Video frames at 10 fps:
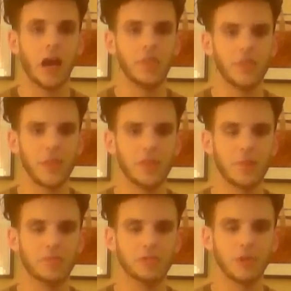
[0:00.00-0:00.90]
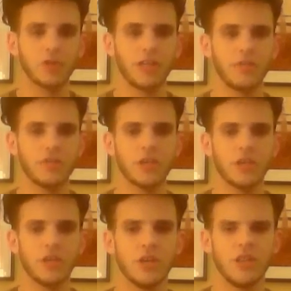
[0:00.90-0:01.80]
I think that pro teams
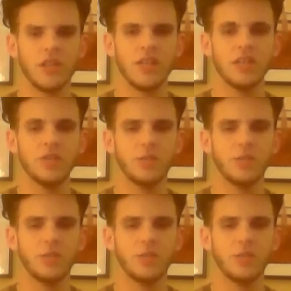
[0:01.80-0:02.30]
need